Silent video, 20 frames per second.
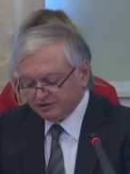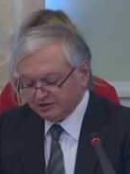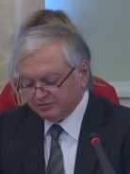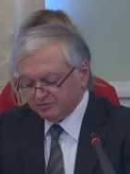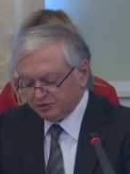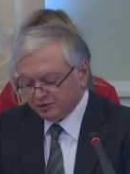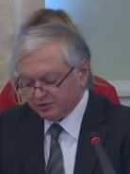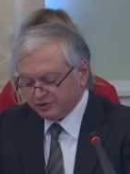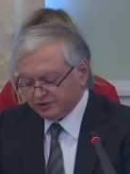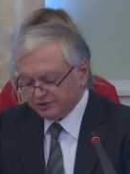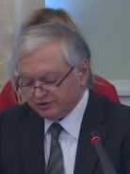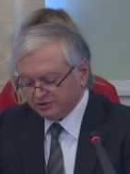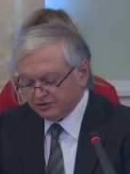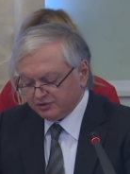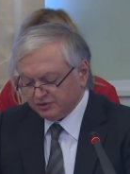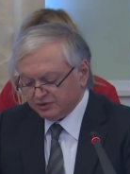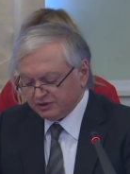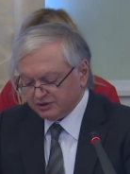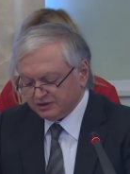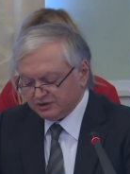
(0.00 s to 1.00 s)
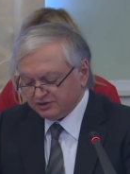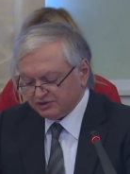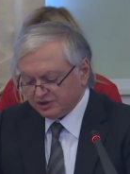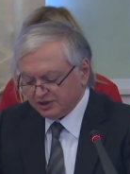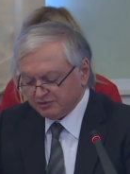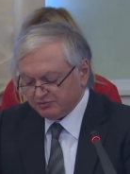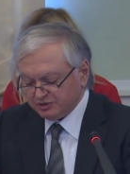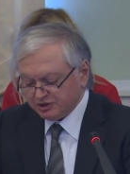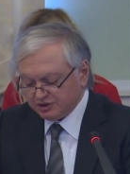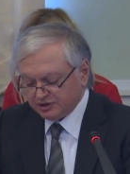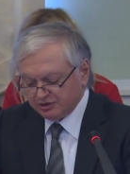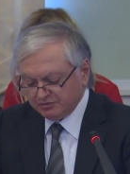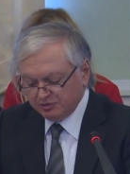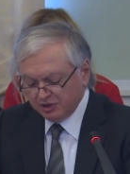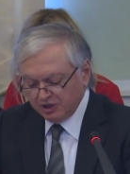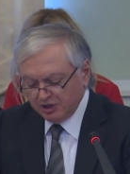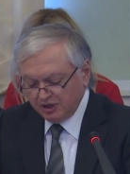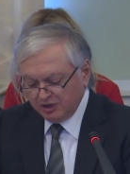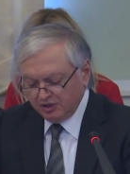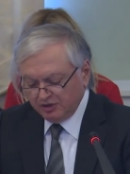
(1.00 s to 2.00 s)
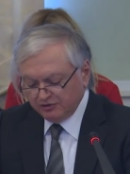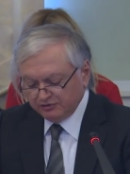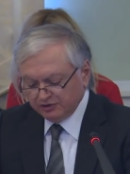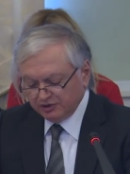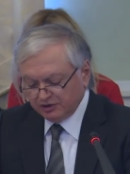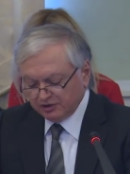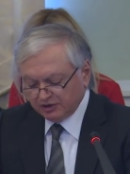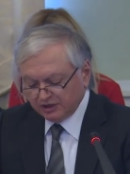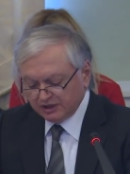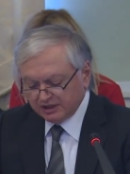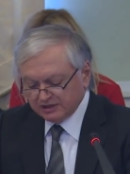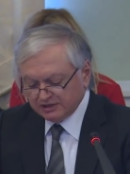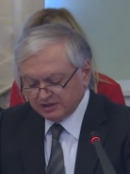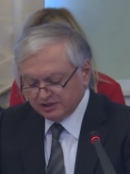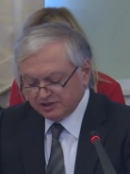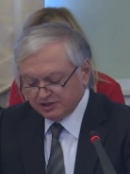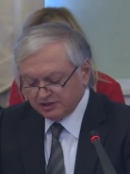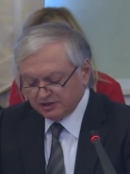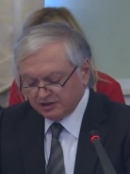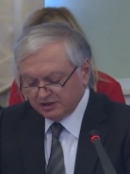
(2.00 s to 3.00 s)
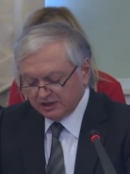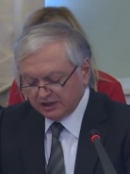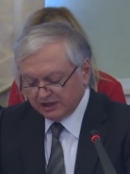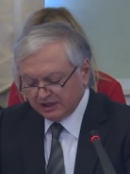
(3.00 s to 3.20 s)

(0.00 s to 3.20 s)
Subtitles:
importance to its chairmanship of the organization,